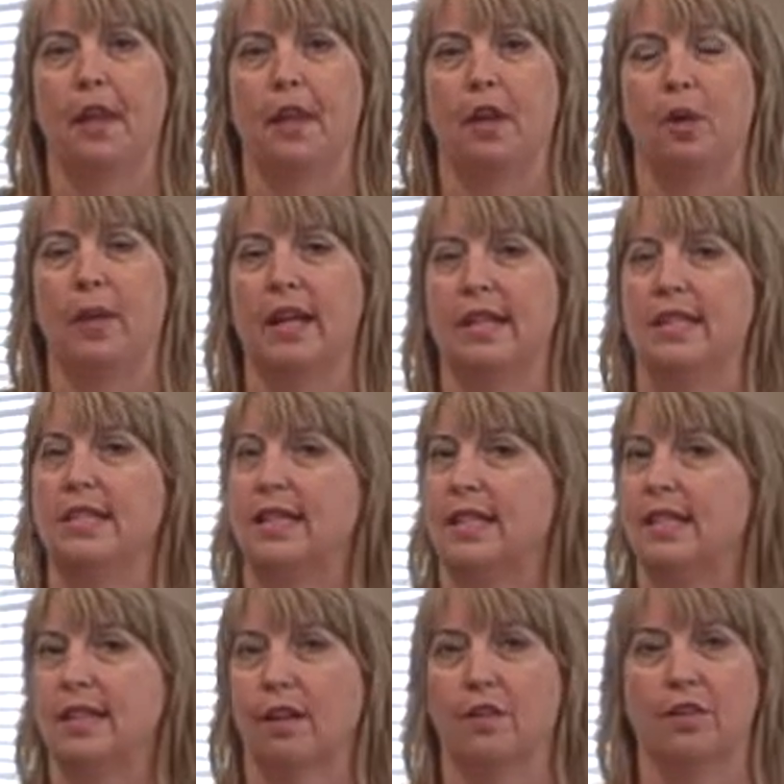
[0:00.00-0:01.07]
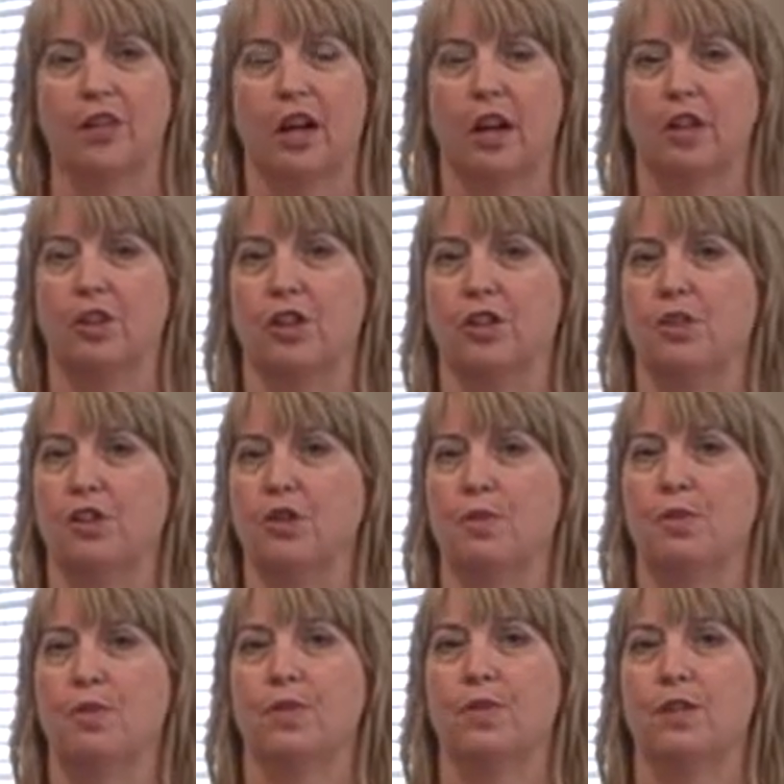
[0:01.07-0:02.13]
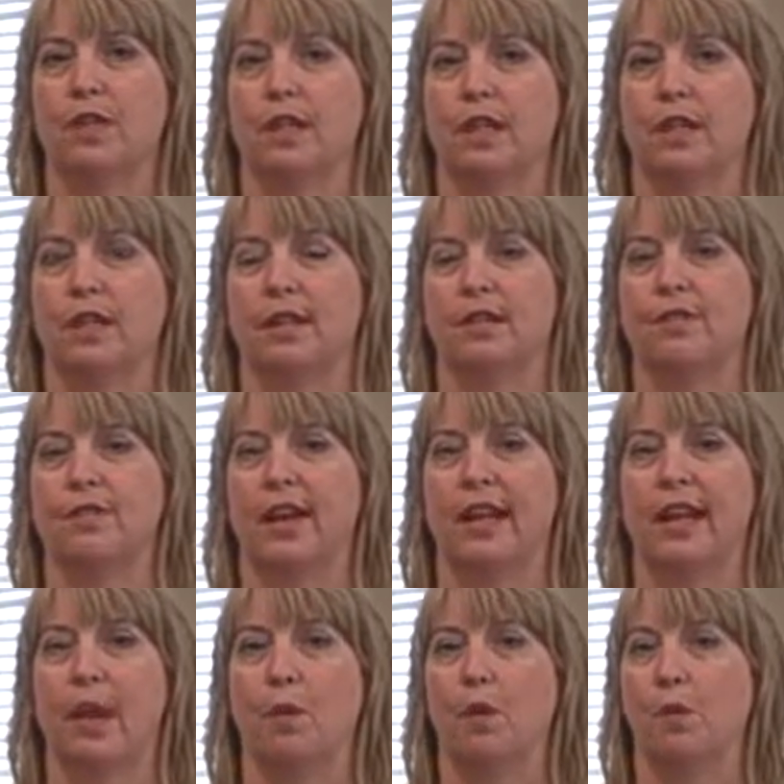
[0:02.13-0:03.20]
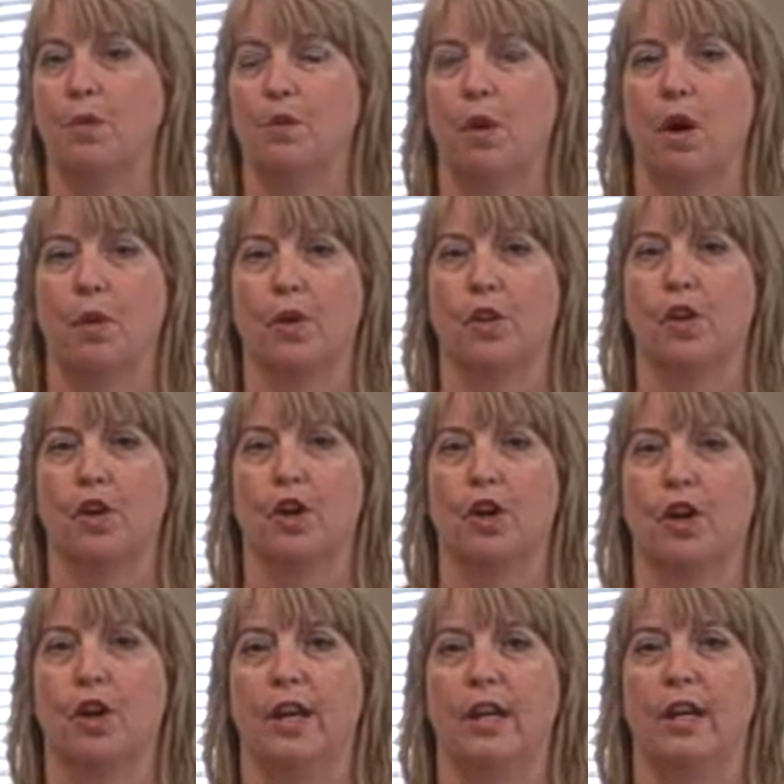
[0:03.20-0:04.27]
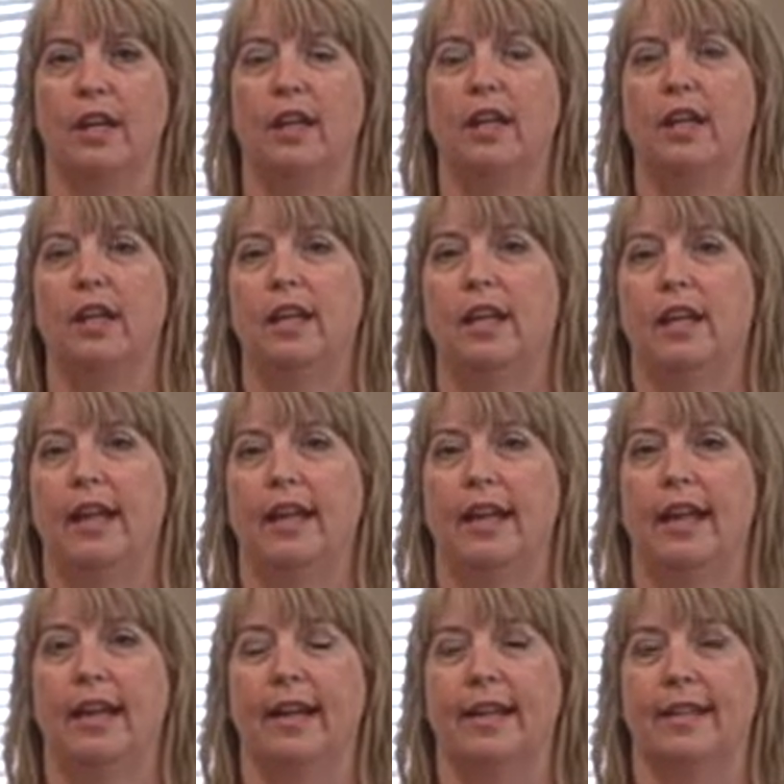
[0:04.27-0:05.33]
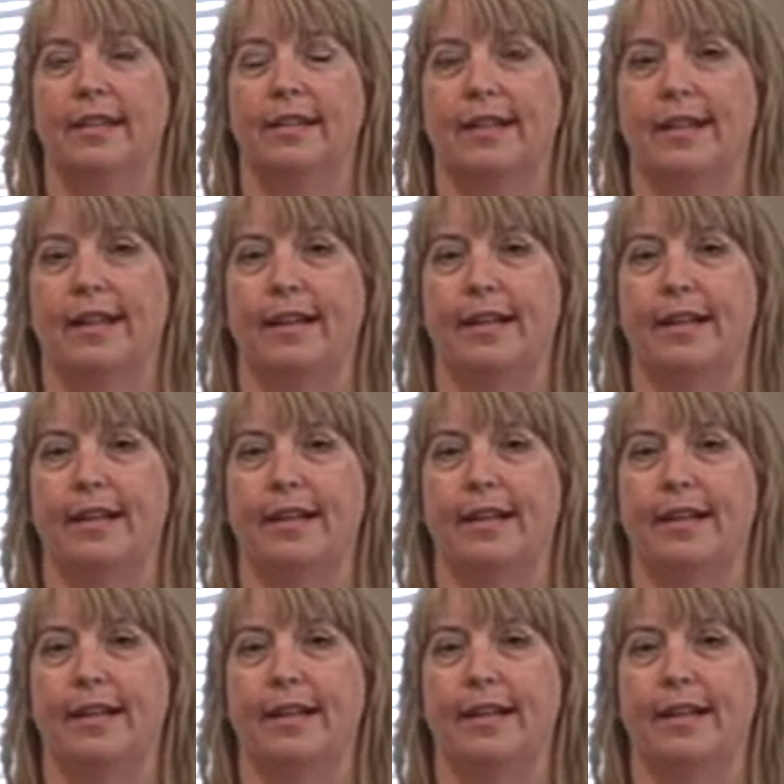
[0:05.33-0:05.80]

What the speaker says: and we had seen several doctors to find out what was wrong with her, and